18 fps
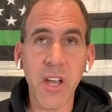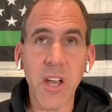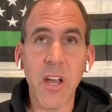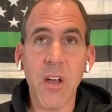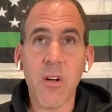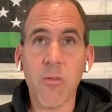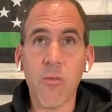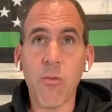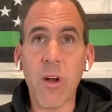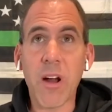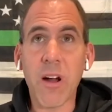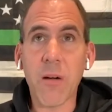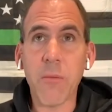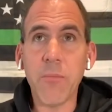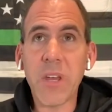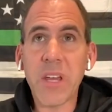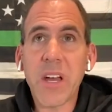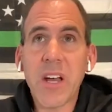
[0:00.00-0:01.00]
where
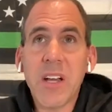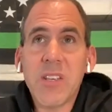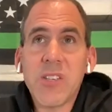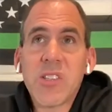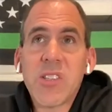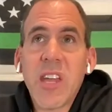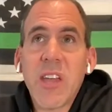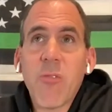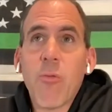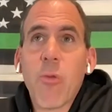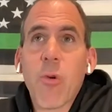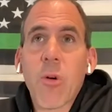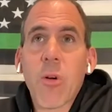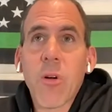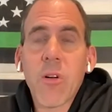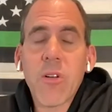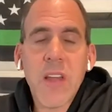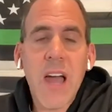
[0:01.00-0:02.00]
because they
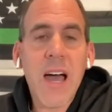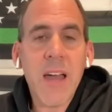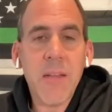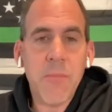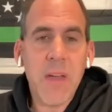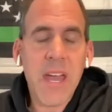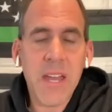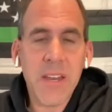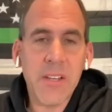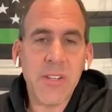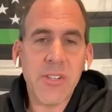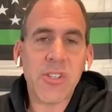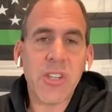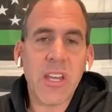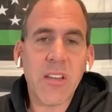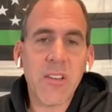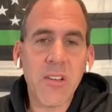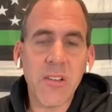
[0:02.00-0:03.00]
were not managed,
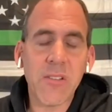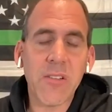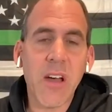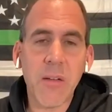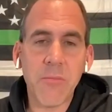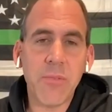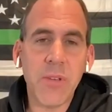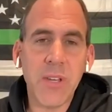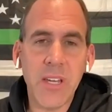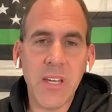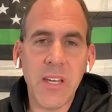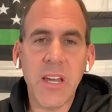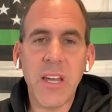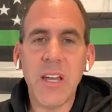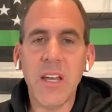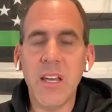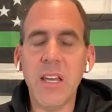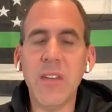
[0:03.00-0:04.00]
they could not be
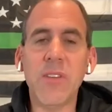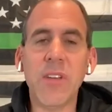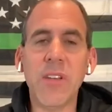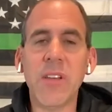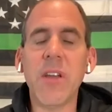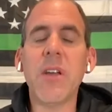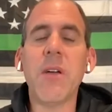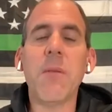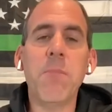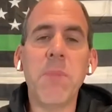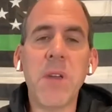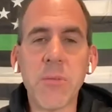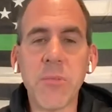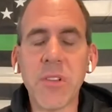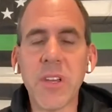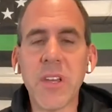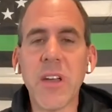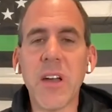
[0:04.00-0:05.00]
even
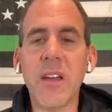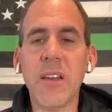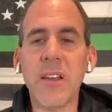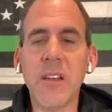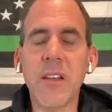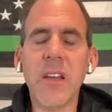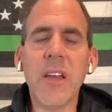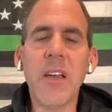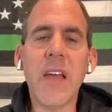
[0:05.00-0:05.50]
minimally hunted.